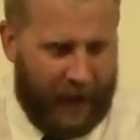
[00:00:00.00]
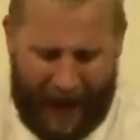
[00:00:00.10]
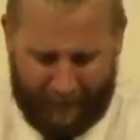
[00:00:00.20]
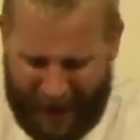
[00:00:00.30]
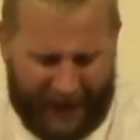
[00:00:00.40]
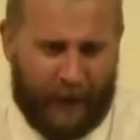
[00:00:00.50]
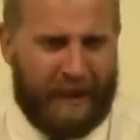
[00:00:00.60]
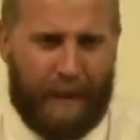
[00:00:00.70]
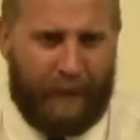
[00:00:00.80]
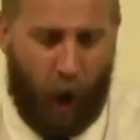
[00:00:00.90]
I'm not going to
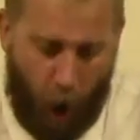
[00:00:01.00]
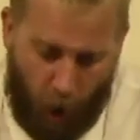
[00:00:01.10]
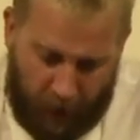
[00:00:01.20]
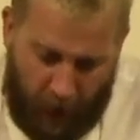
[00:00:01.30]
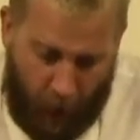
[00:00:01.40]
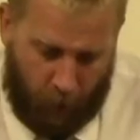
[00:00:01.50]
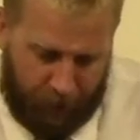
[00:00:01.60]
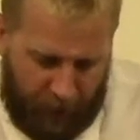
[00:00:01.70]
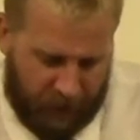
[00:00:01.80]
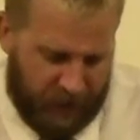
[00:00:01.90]
be embarrassed. Oh, yeah, well,
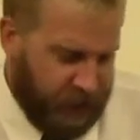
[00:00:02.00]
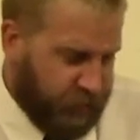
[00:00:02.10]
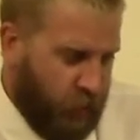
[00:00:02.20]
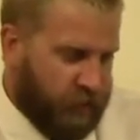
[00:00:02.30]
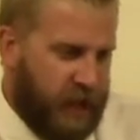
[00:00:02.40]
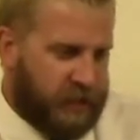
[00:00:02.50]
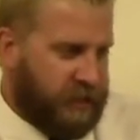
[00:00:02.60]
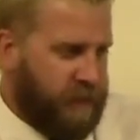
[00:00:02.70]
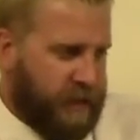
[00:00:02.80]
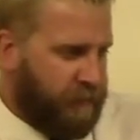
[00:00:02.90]
that was in this Old
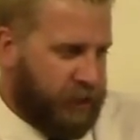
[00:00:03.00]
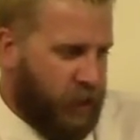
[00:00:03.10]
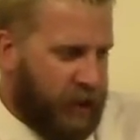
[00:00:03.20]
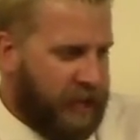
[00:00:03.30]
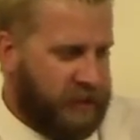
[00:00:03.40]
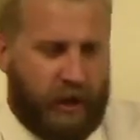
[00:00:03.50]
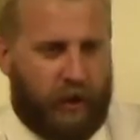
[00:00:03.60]
Testament, but you know, God,